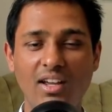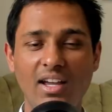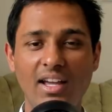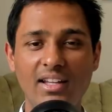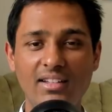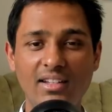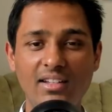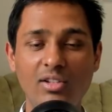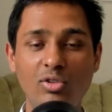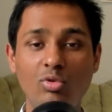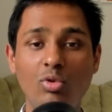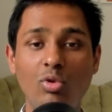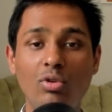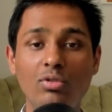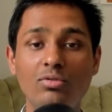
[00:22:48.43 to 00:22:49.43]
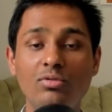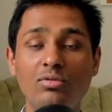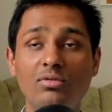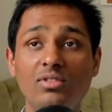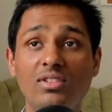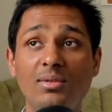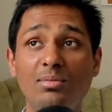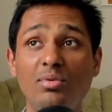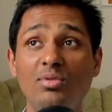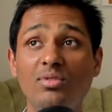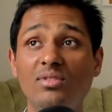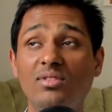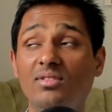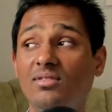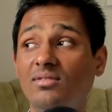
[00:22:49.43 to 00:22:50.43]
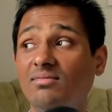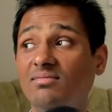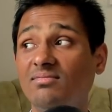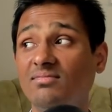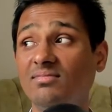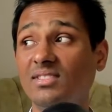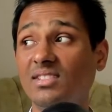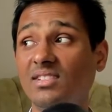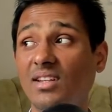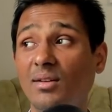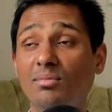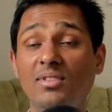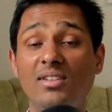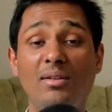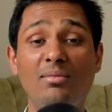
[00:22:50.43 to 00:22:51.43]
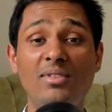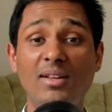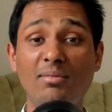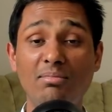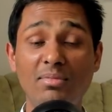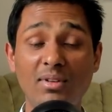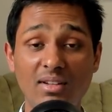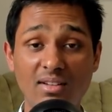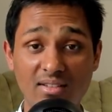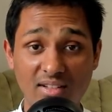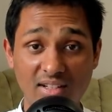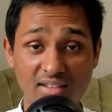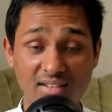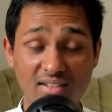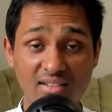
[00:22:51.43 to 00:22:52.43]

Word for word: and then you go to suppose some temple, yes,